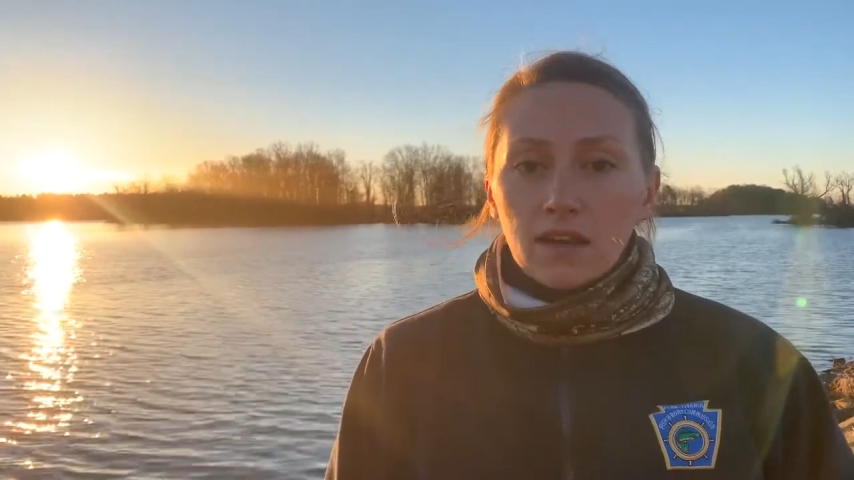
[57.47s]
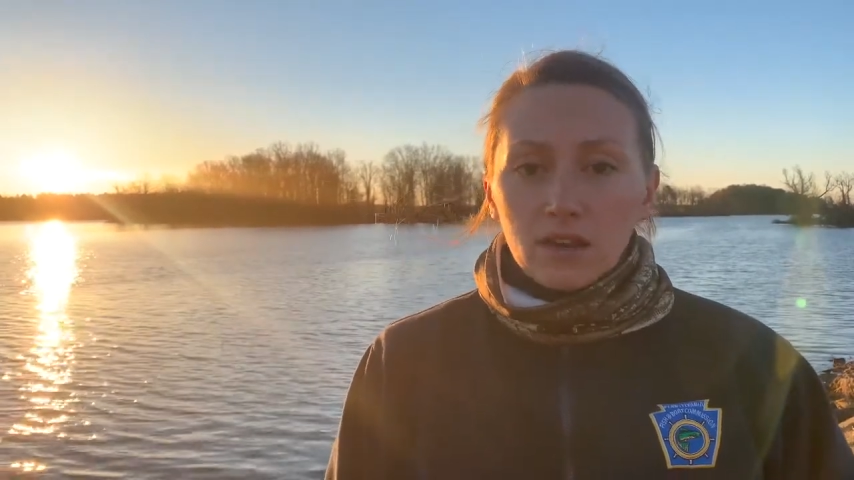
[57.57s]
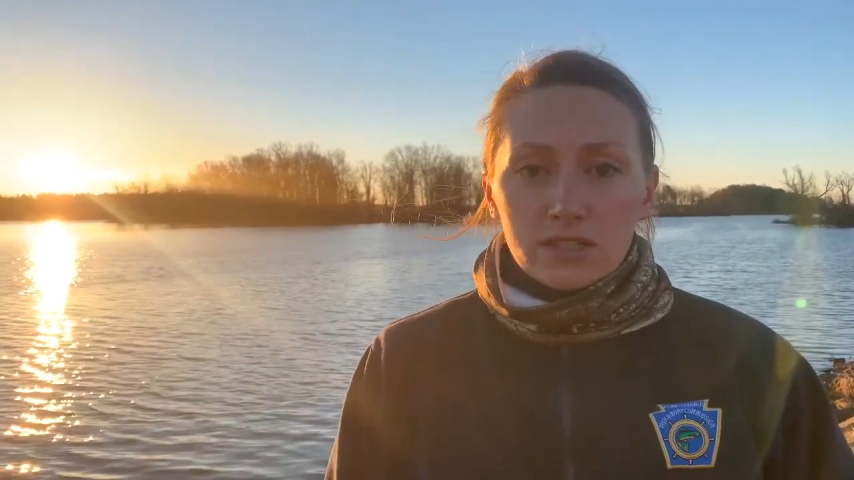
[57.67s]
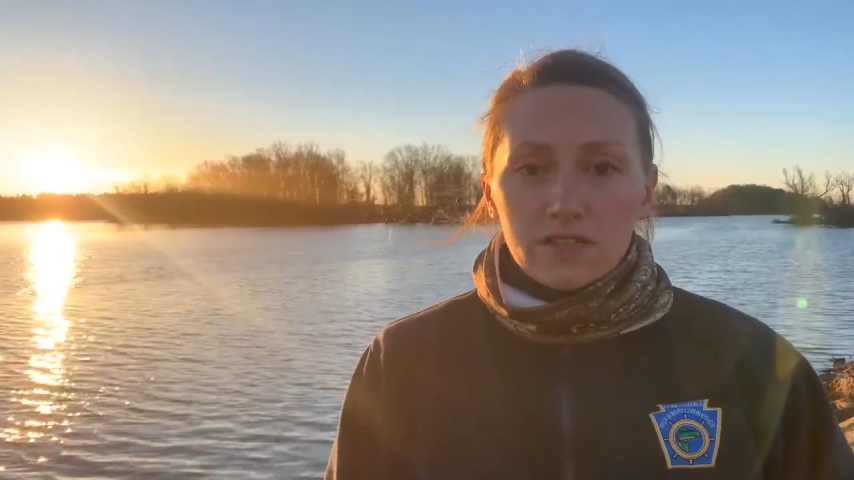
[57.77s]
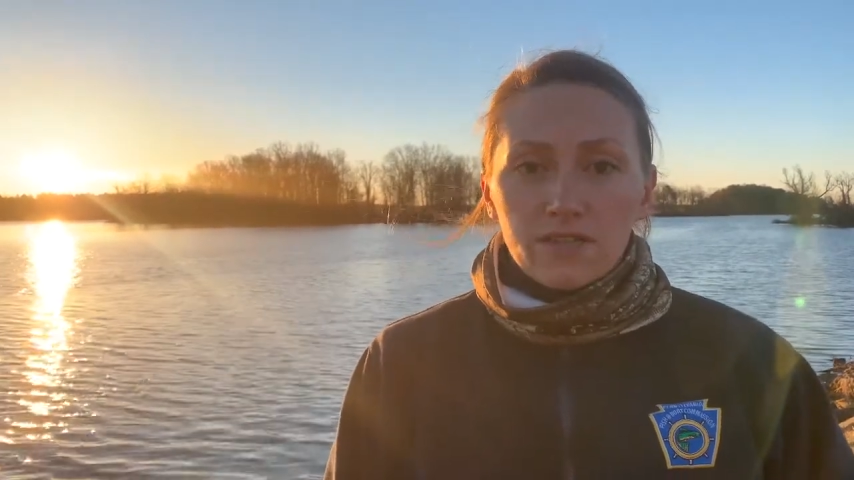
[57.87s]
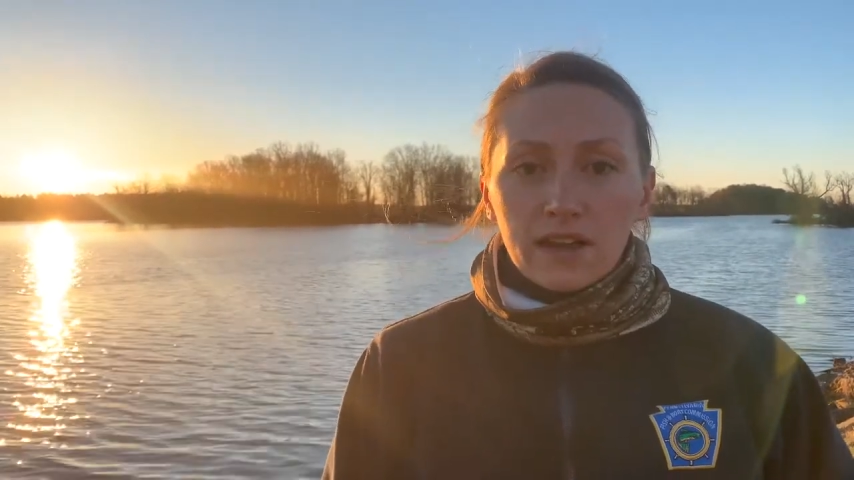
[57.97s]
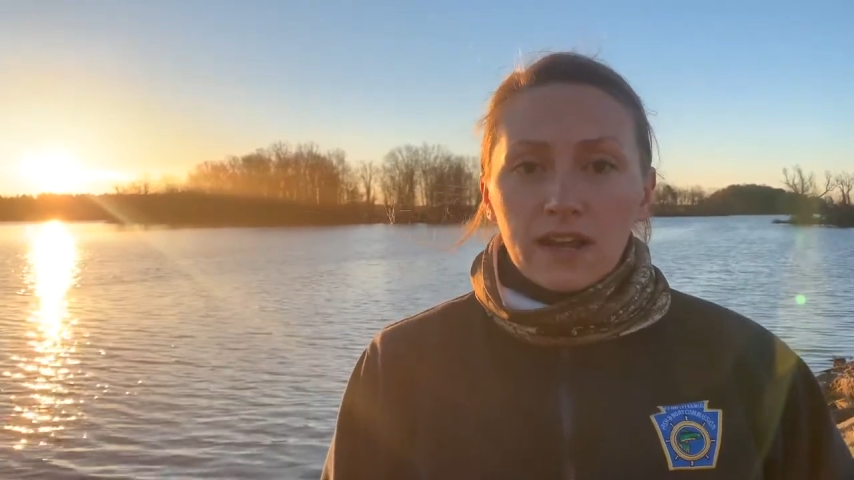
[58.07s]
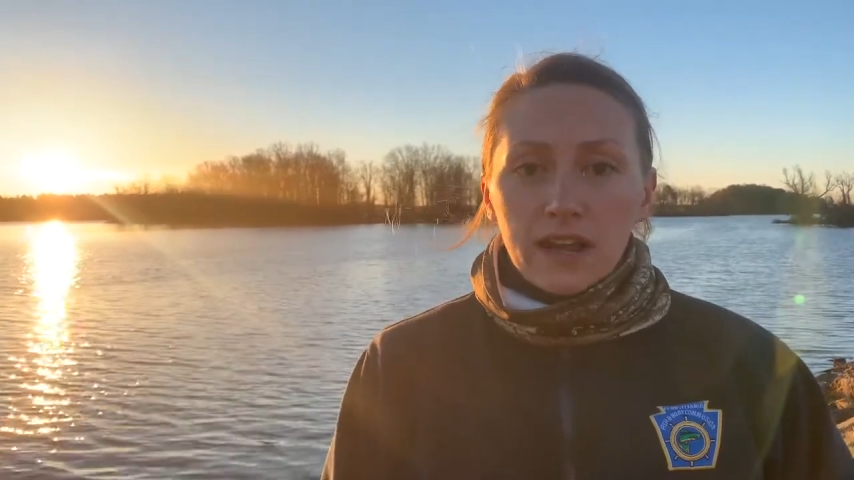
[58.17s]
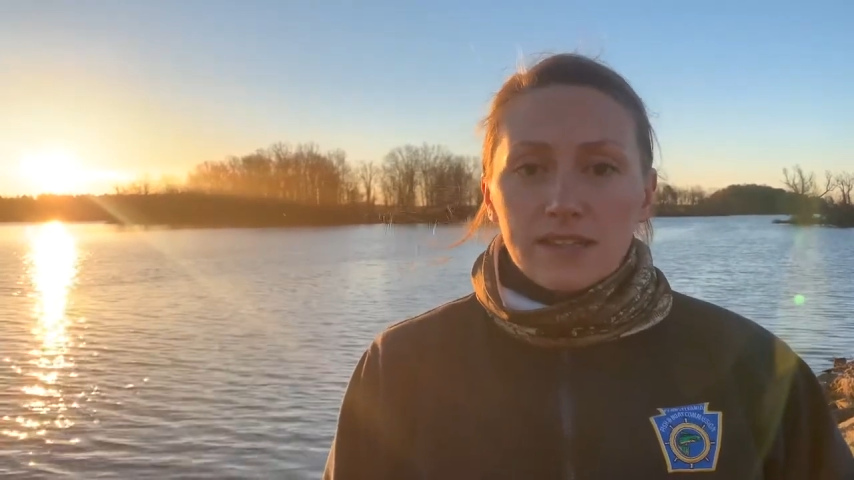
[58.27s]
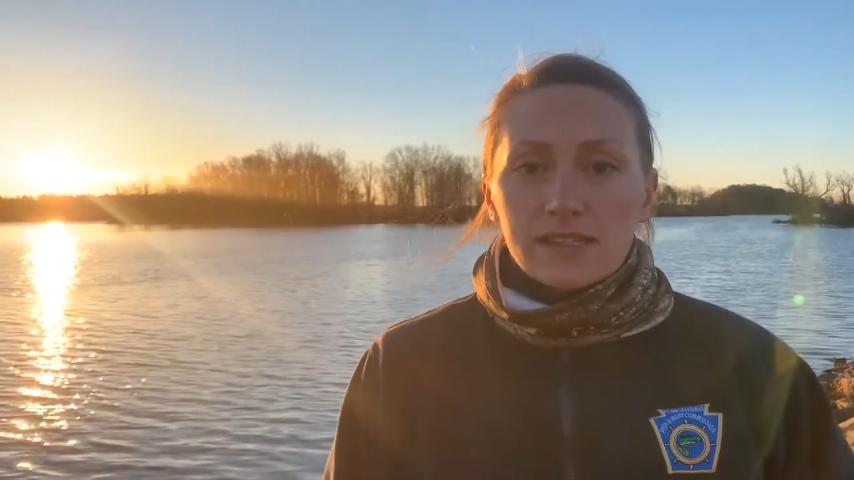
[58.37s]
all
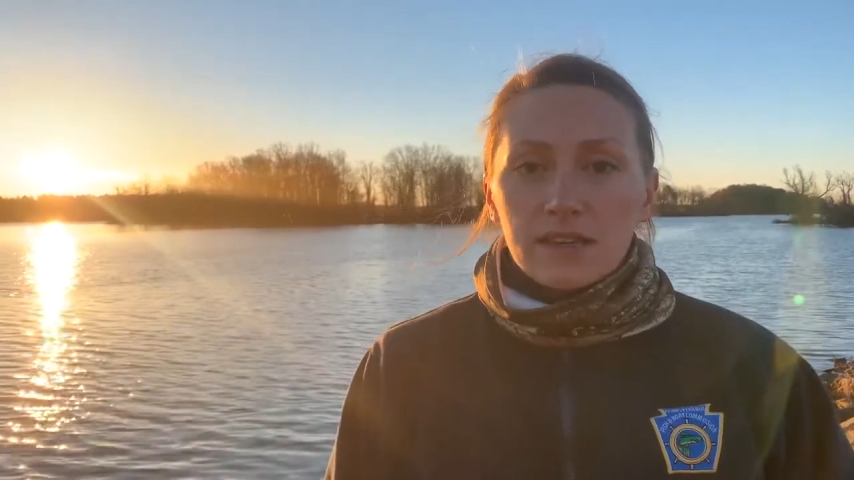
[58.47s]
different kinds